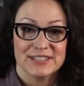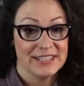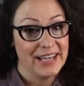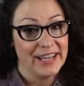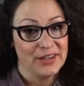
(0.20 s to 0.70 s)

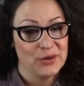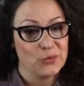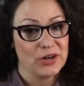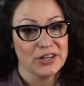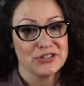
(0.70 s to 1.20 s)
Today,
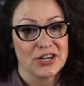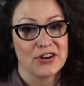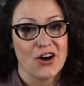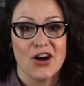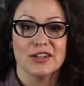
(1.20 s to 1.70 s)
we're going to
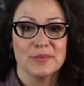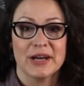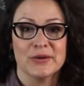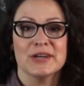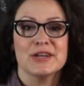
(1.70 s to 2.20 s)
talk all
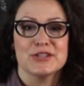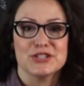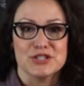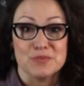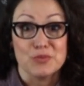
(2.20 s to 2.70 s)
about
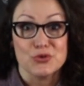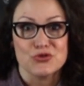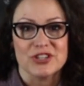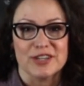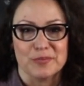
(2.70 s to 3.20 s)

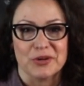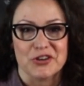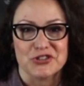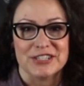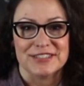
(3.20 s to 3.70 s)
smooshing
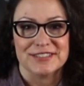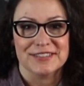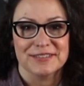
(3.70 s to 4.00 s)
brushes.